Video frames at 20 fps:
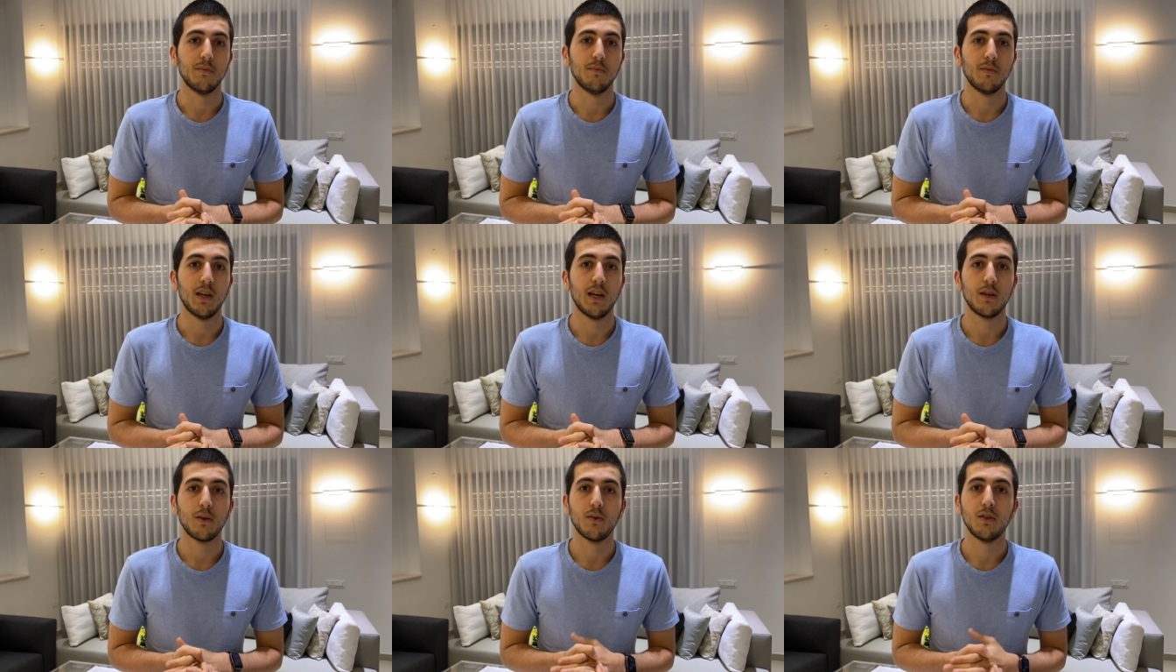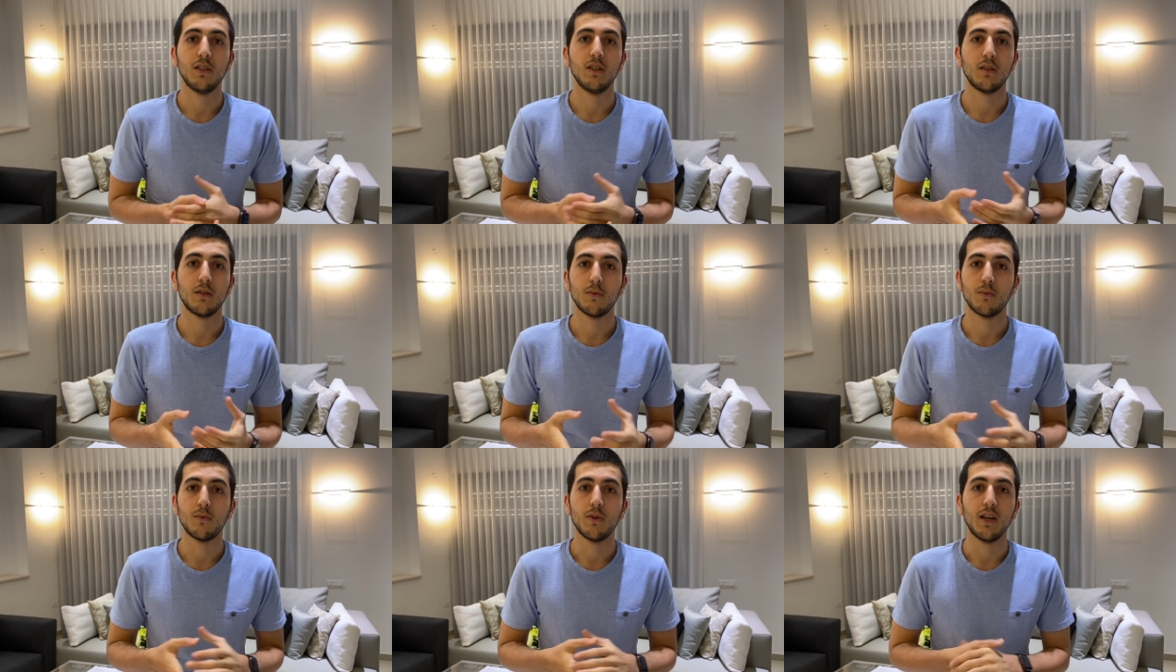I don't need
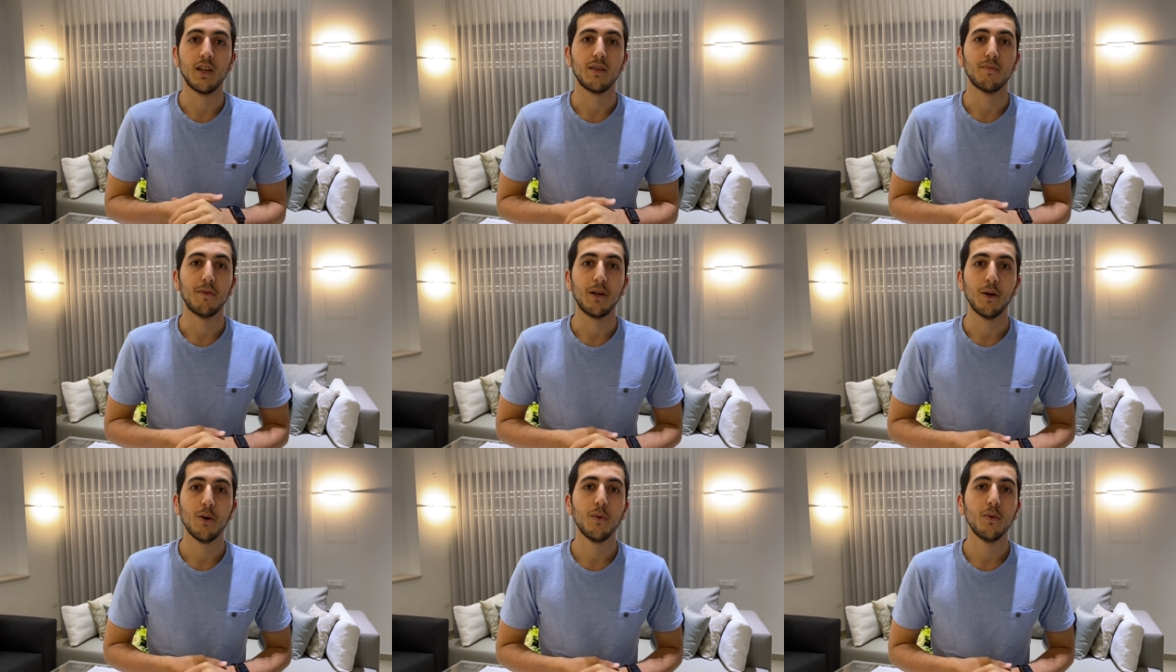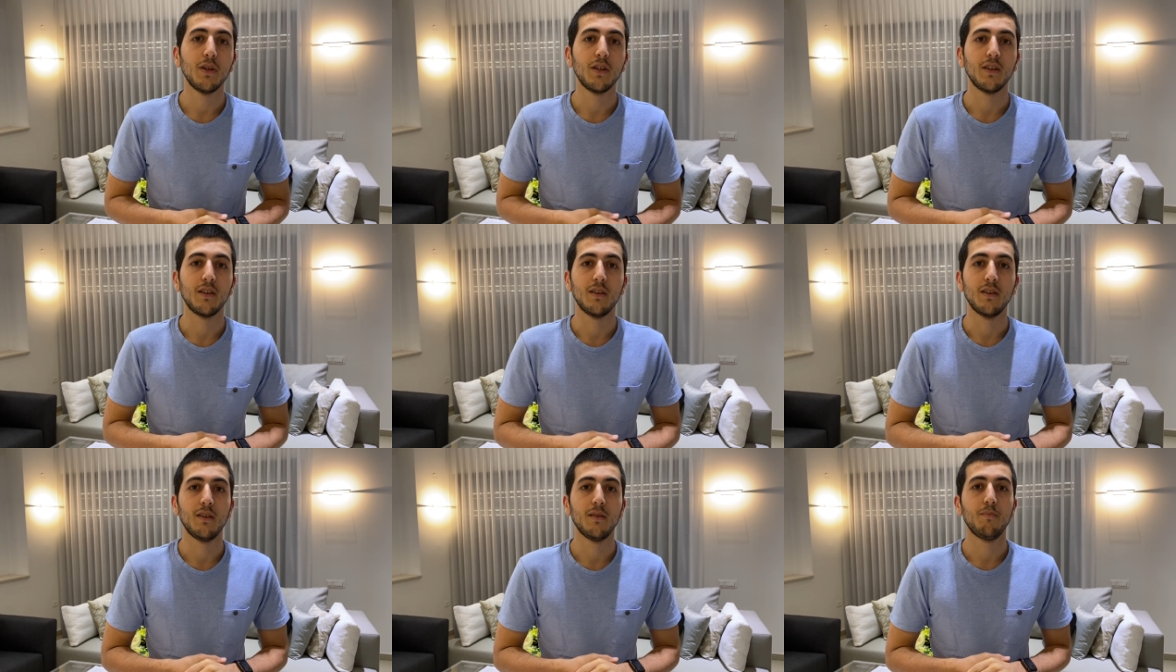to write my own,
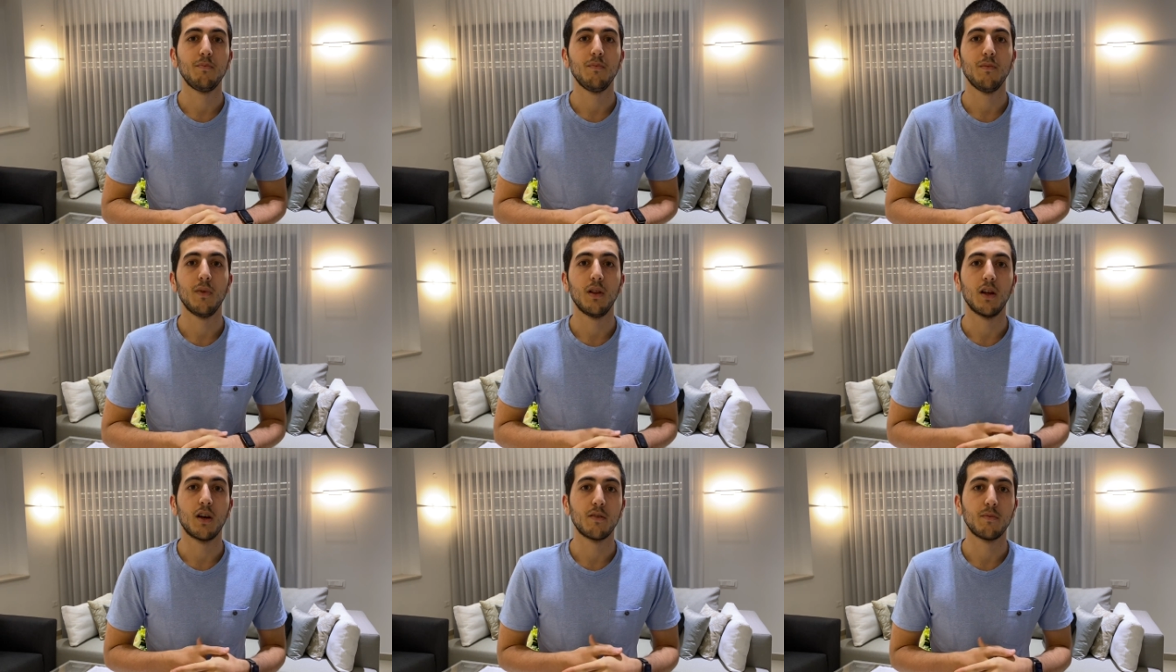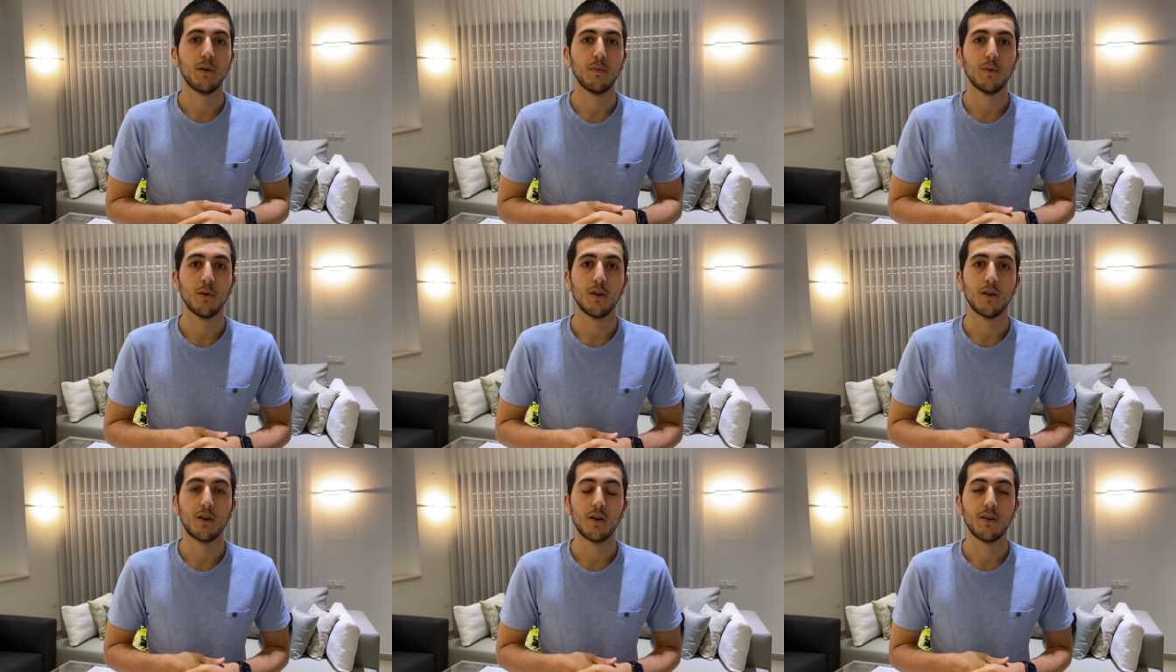and a lot of people
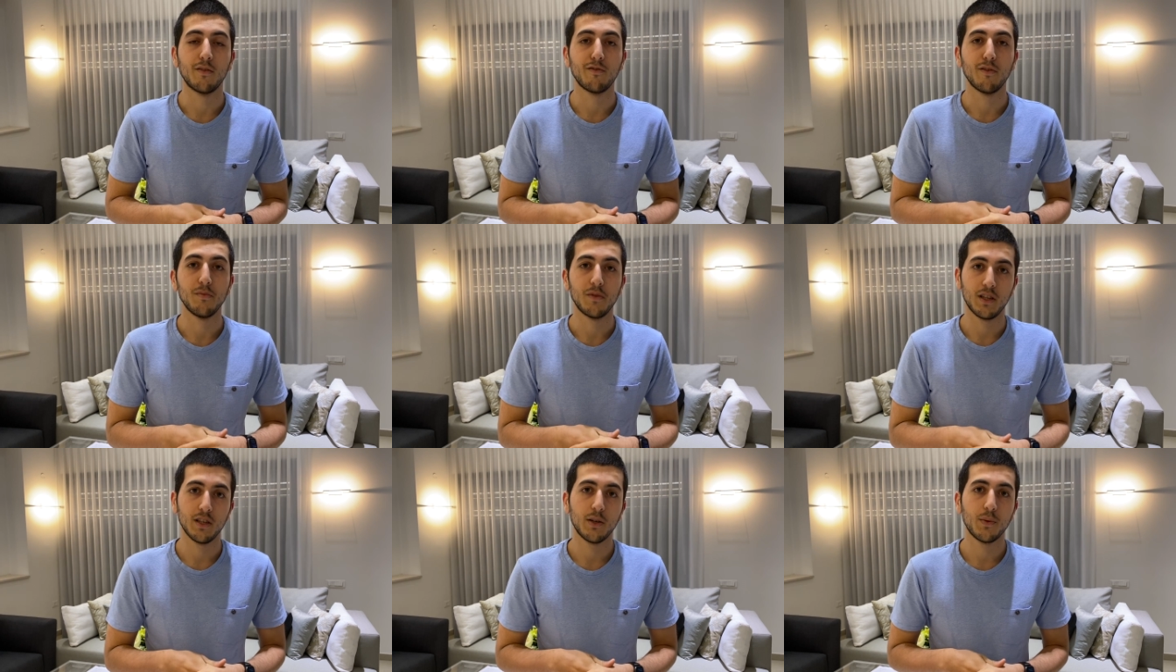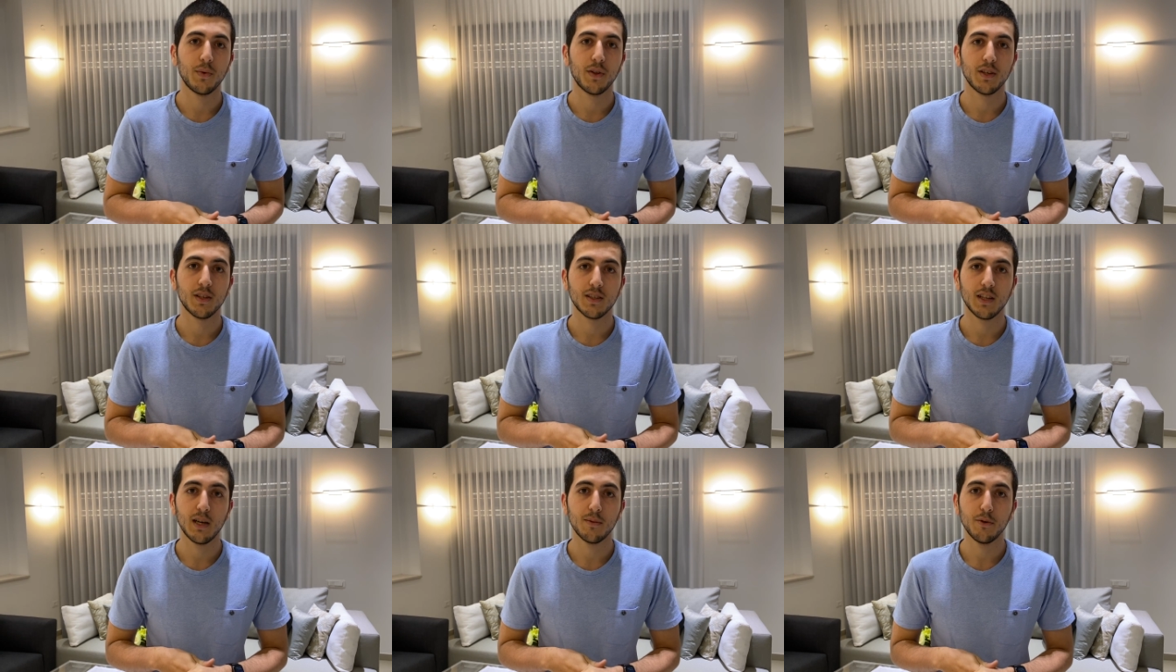are familiar with
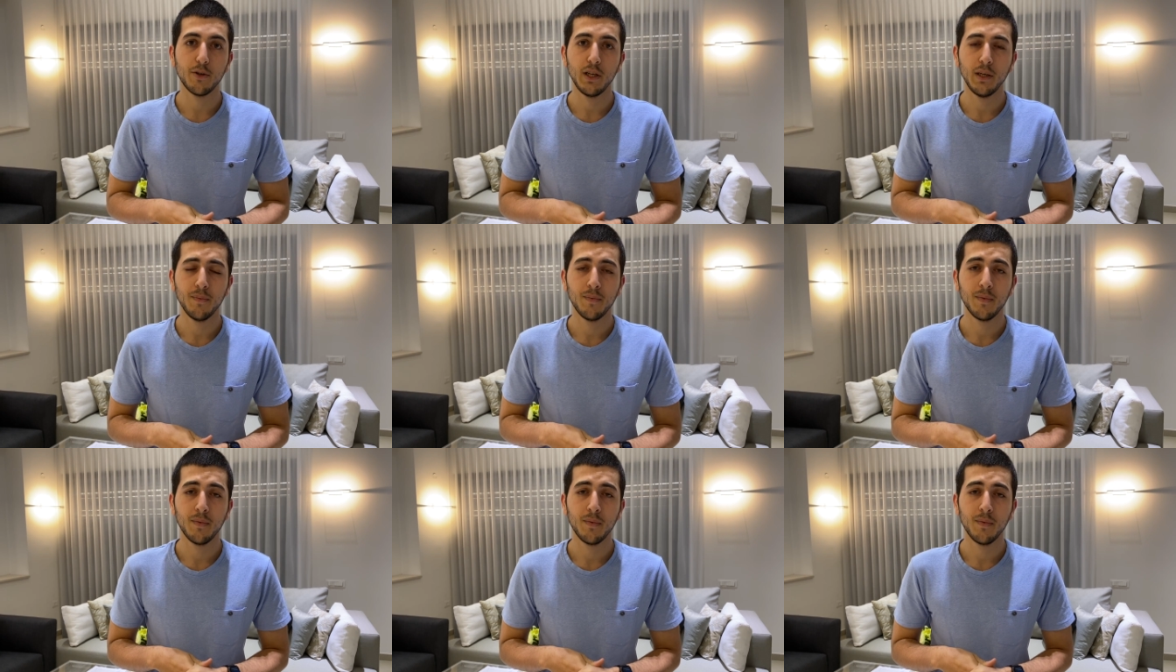this library.